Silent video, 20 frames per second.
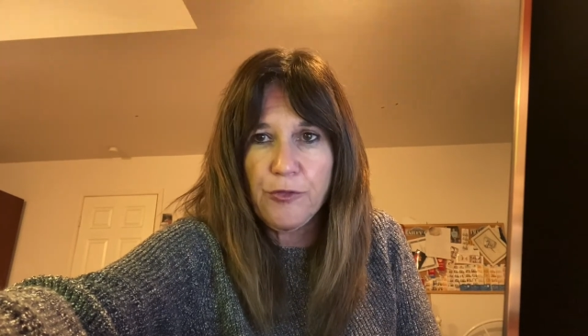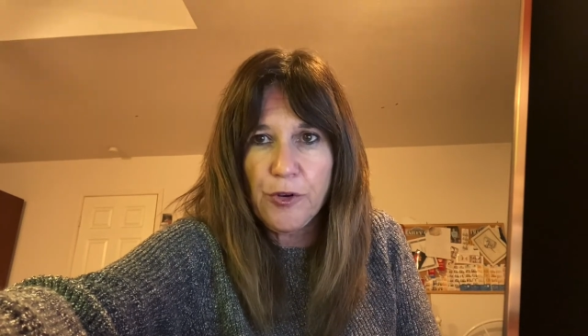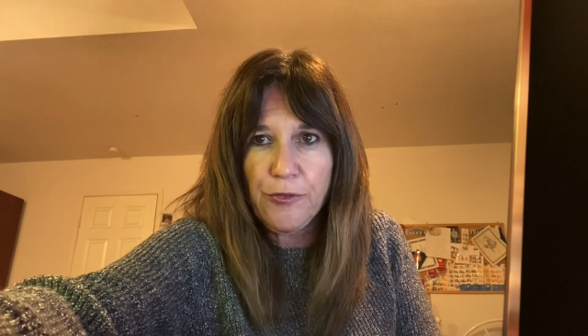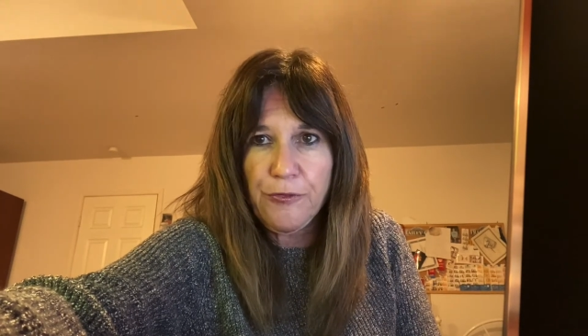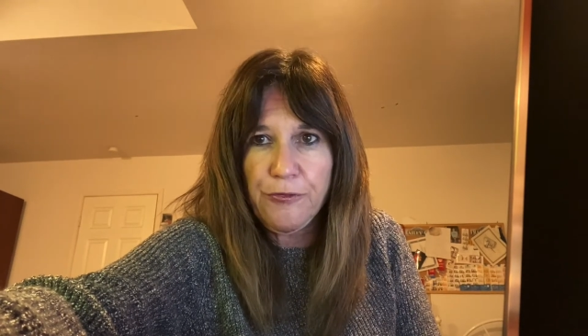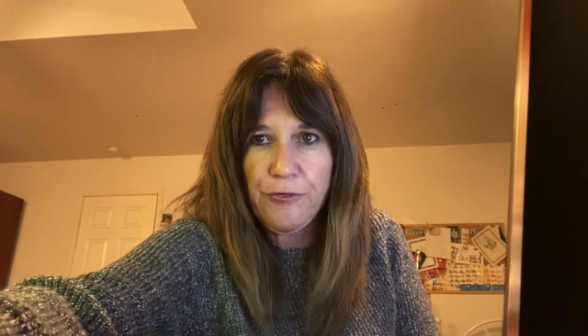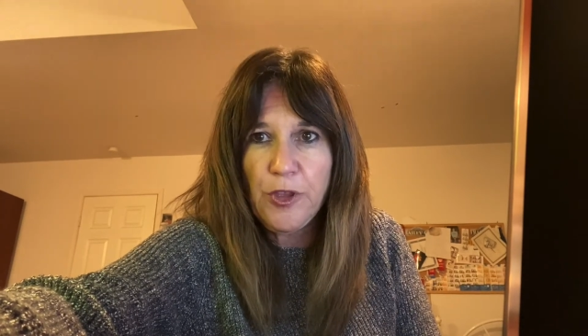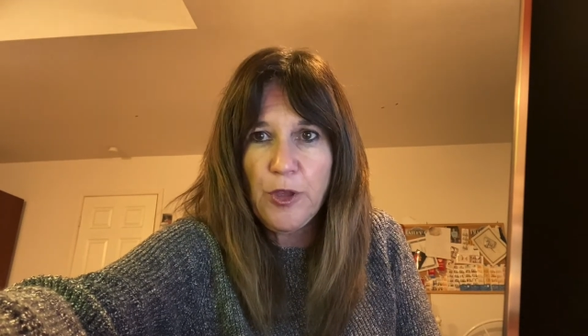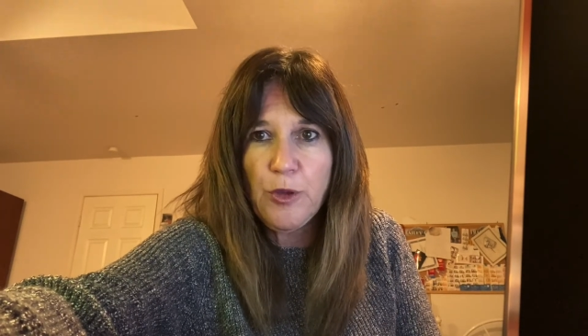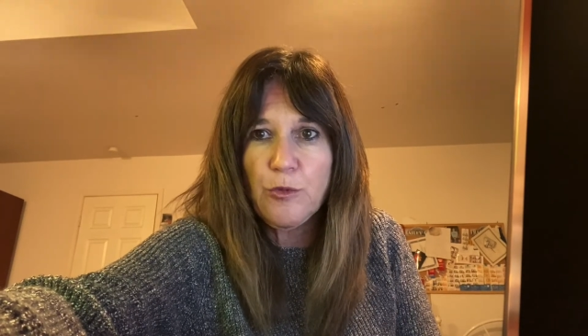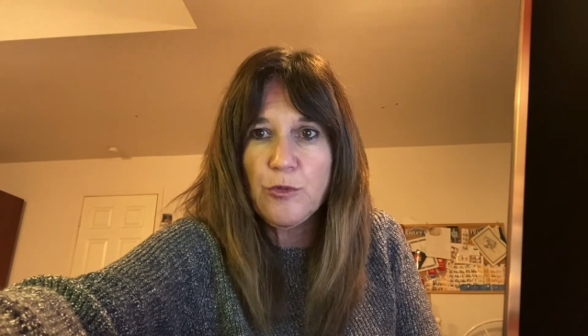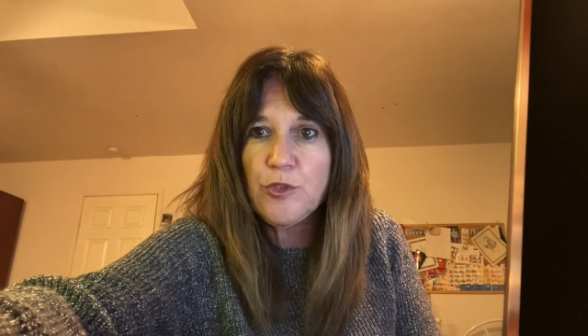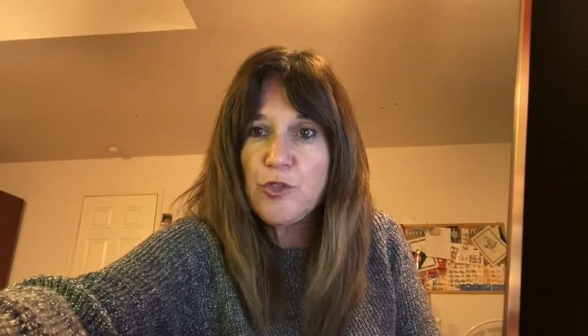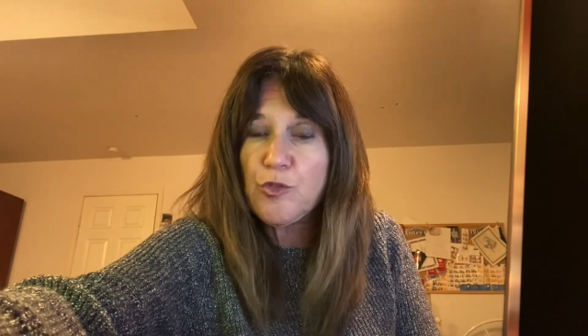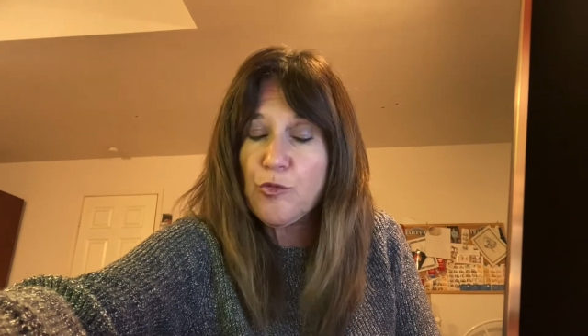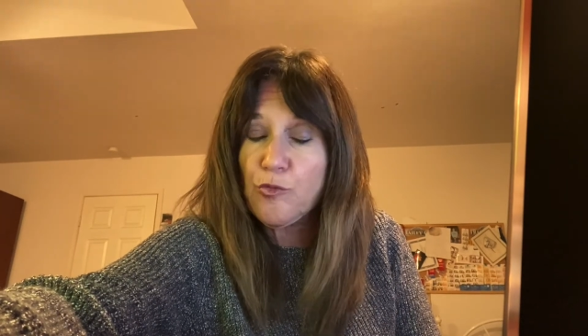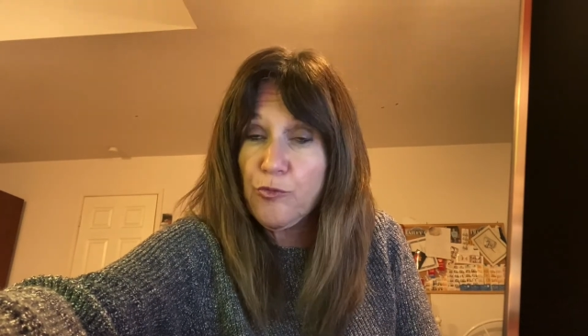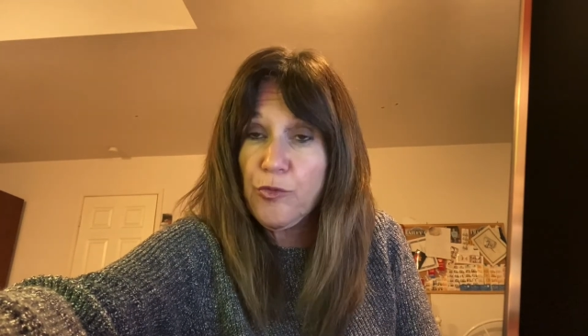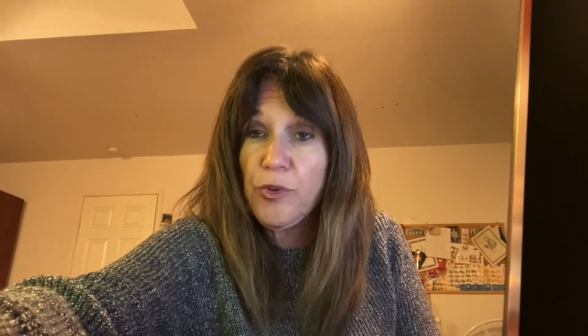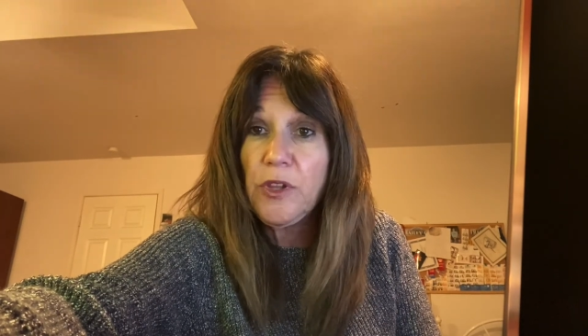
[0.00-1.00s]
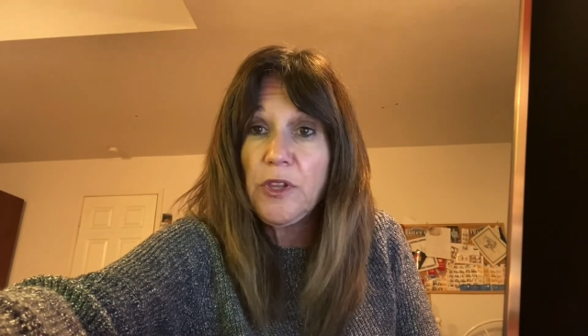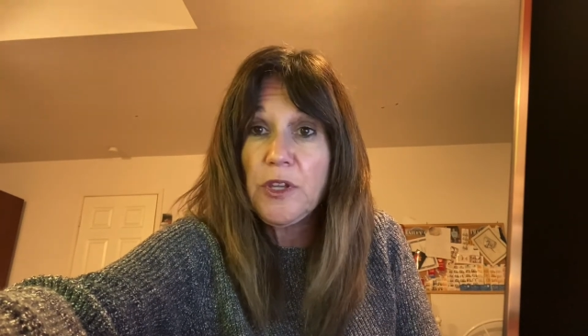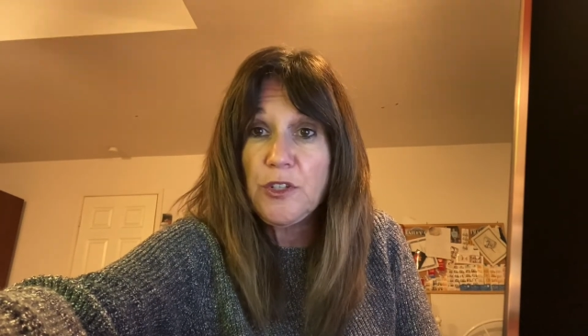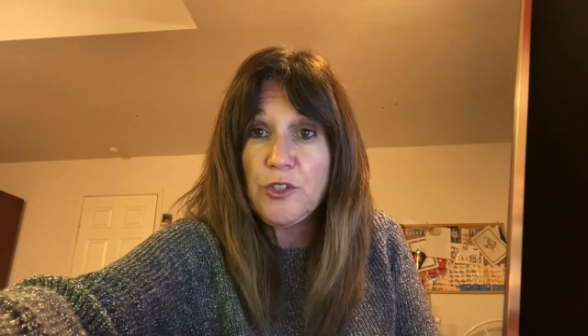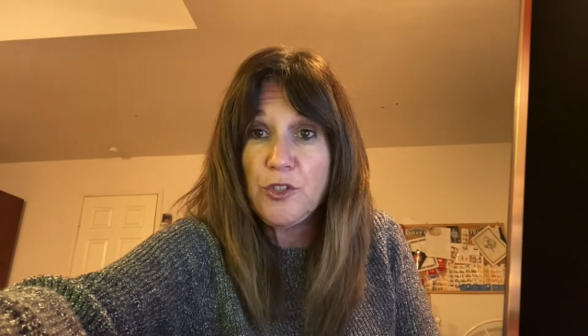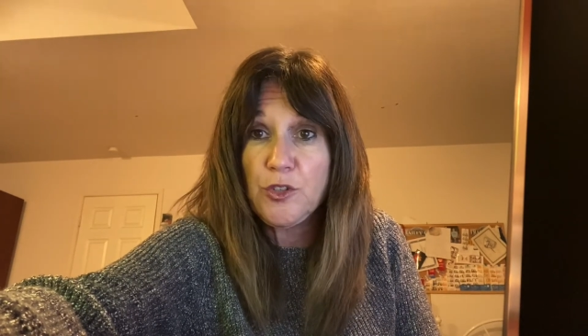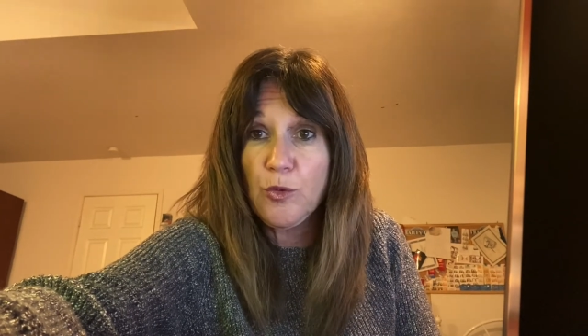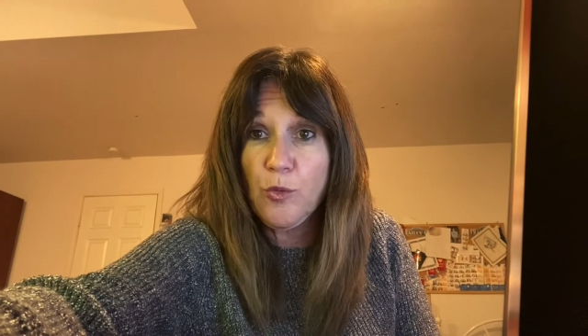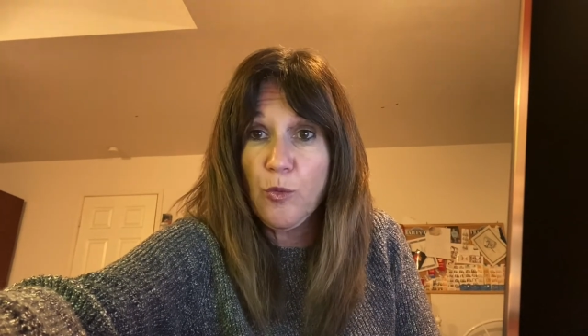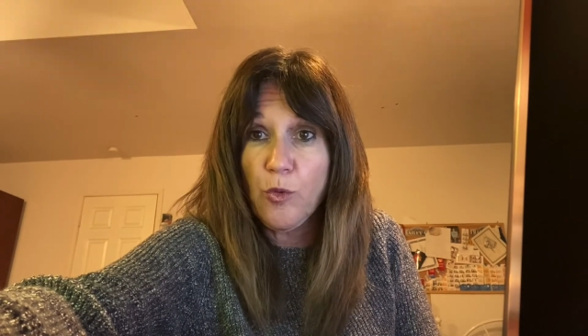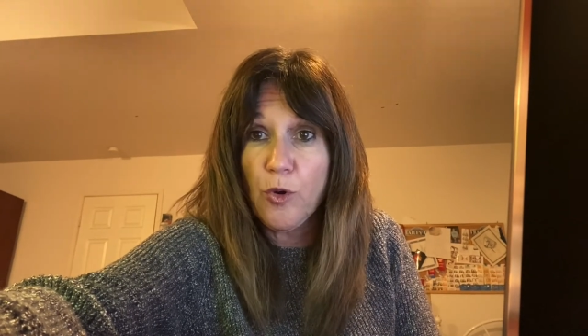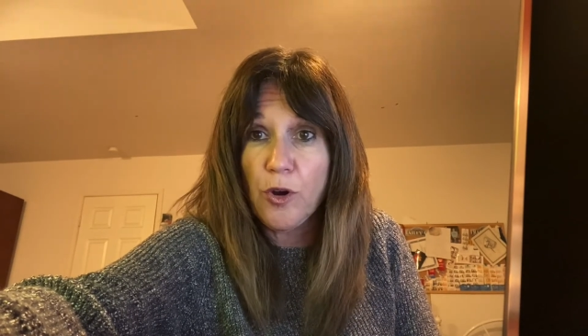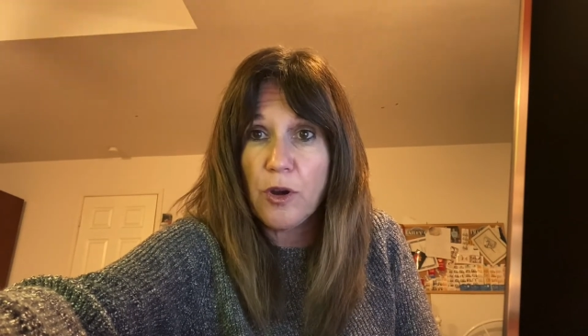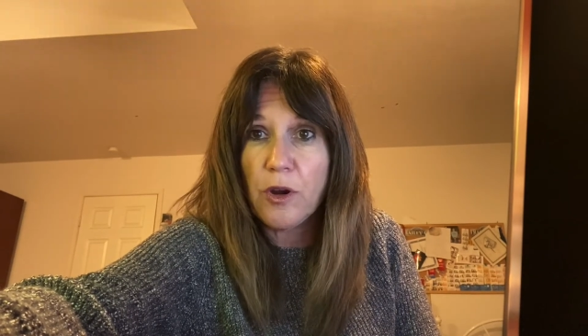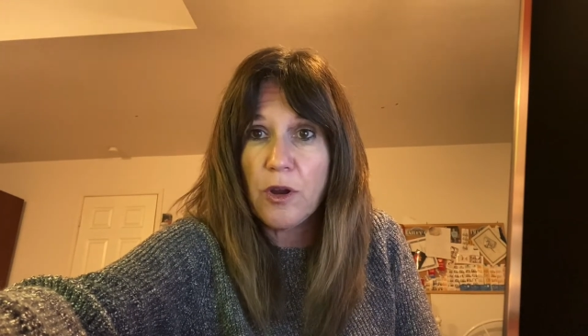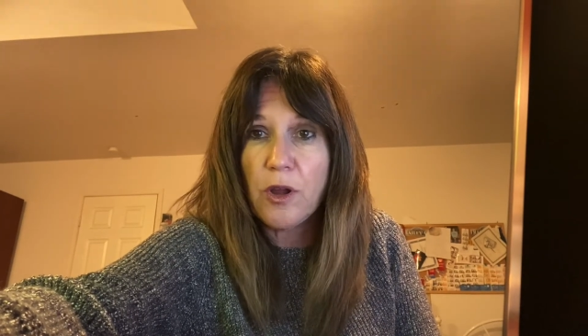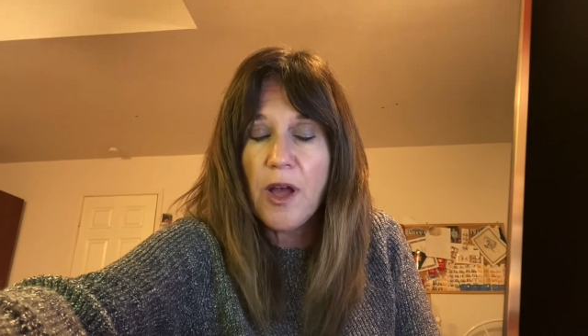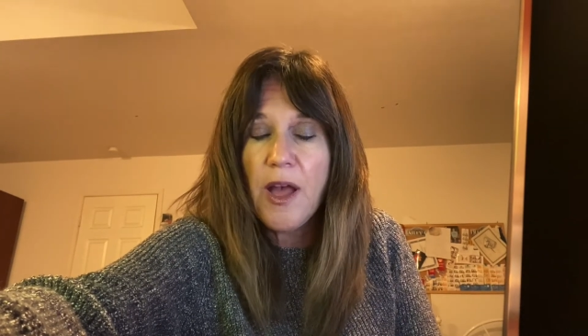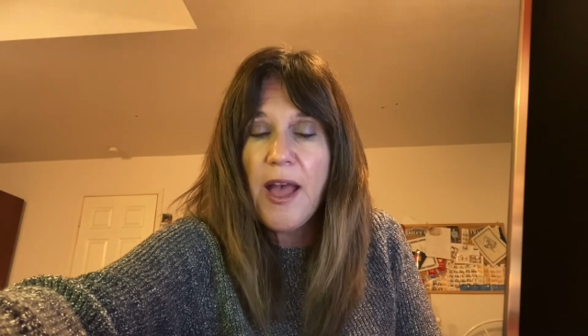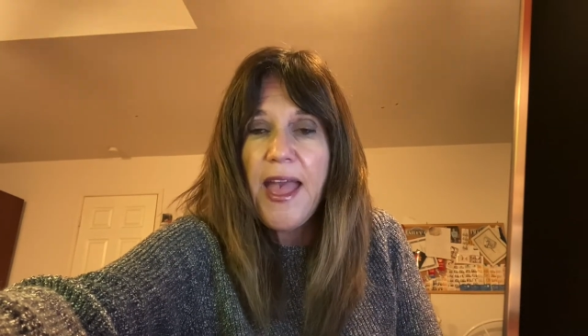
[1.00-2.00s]
reviews really do
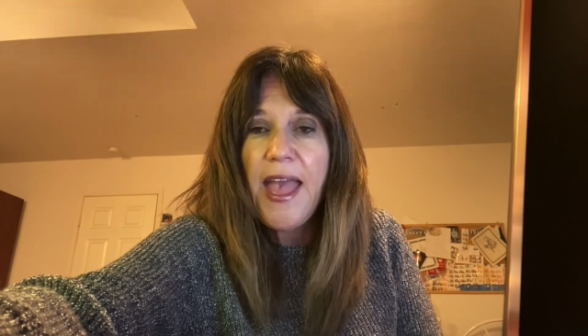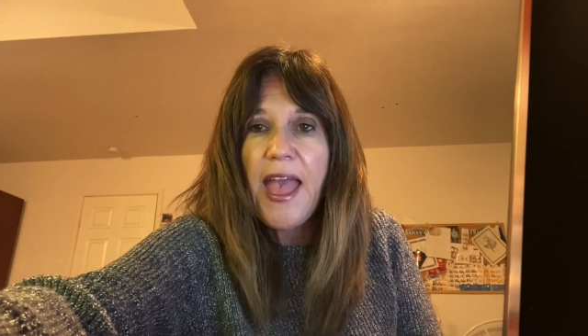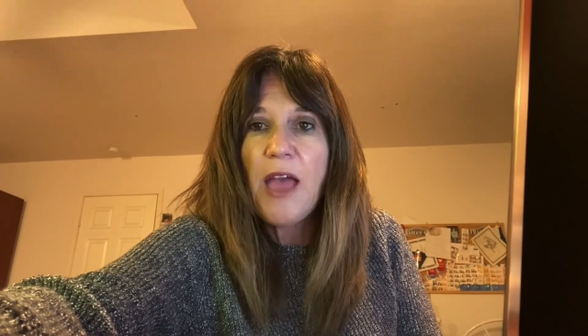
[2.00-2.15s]
work.